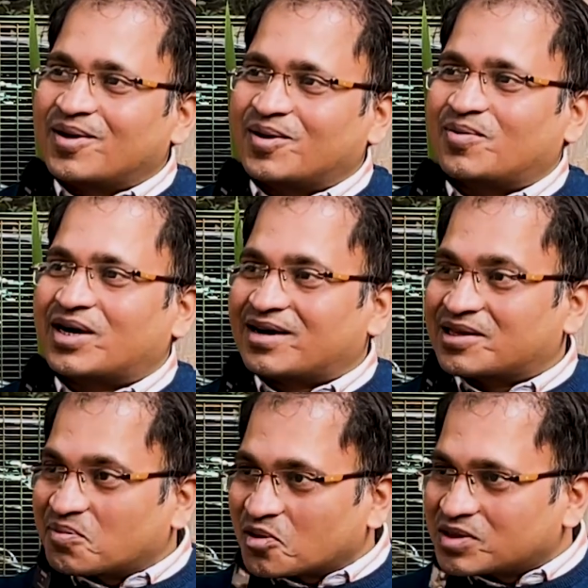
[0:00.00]
what are
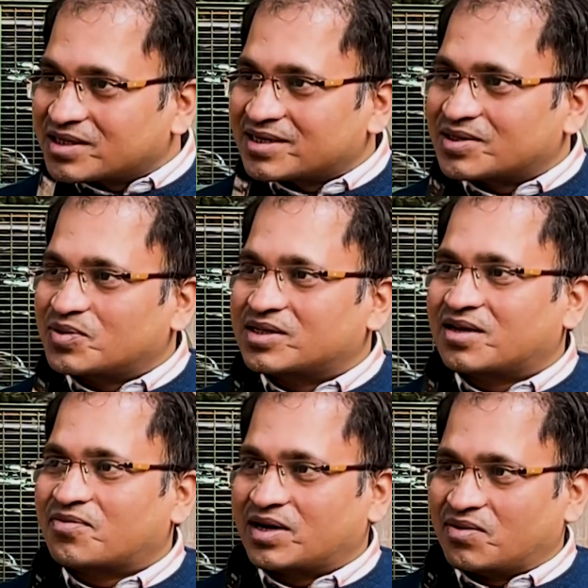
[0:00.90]
the processes which
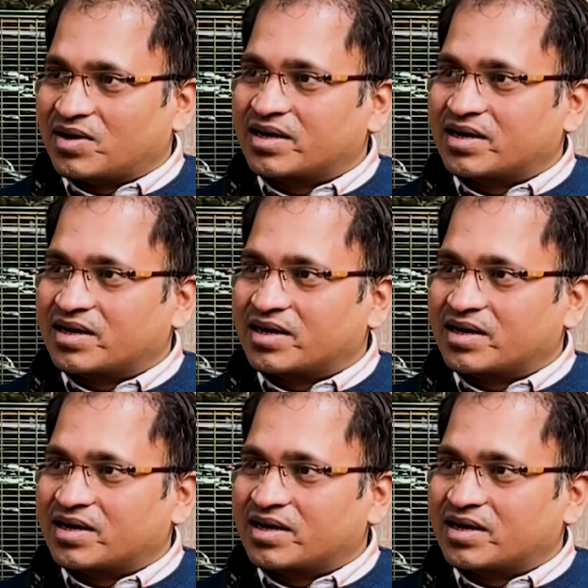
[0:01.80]
are very well